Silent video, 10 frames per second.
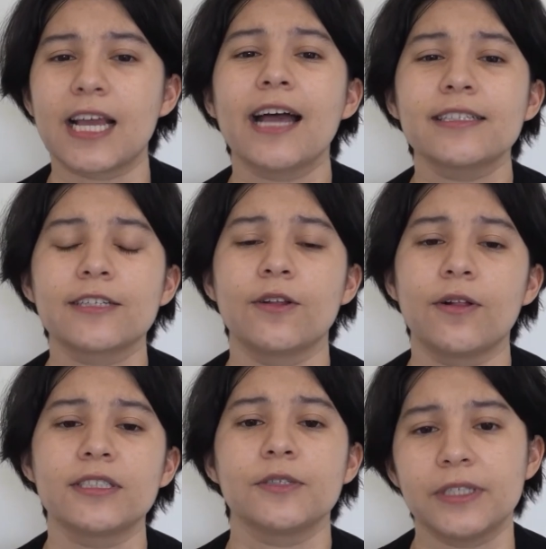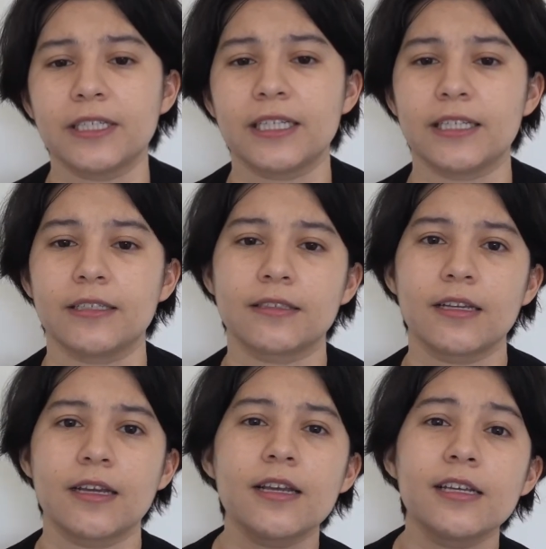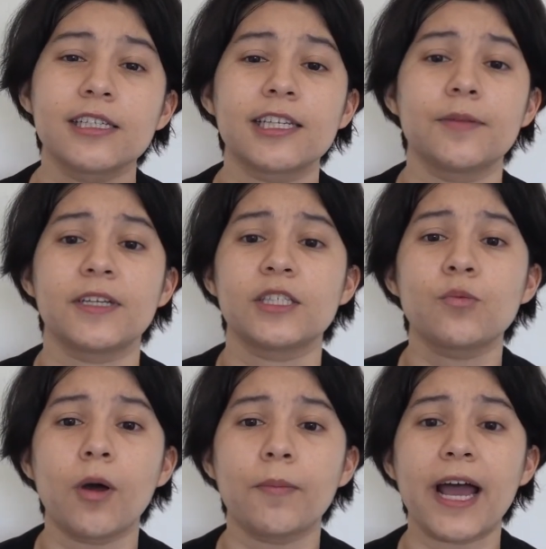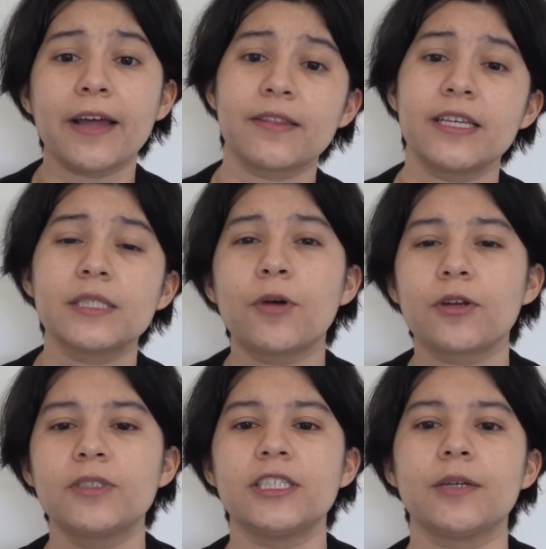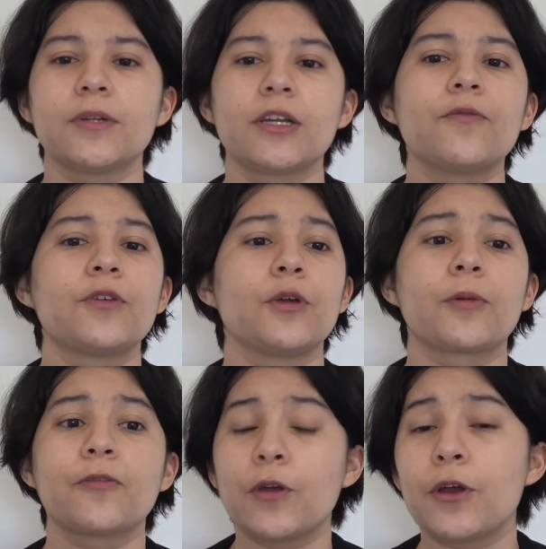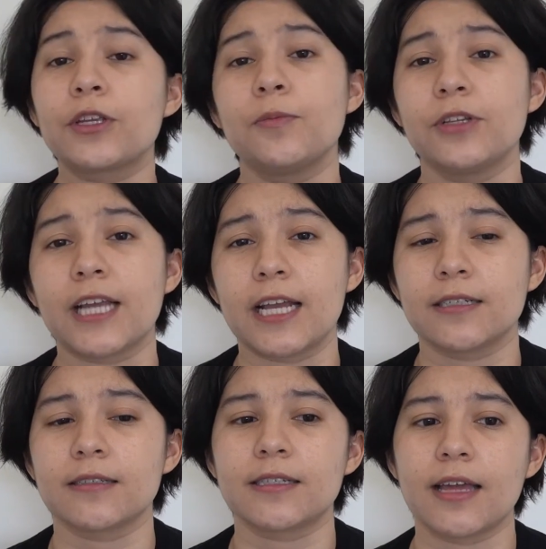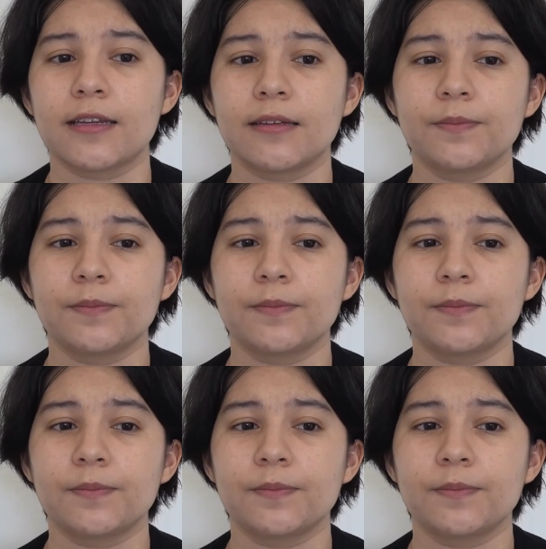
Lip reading: our technology really is. Simply swap out this bottom chip for your preferred communication standard.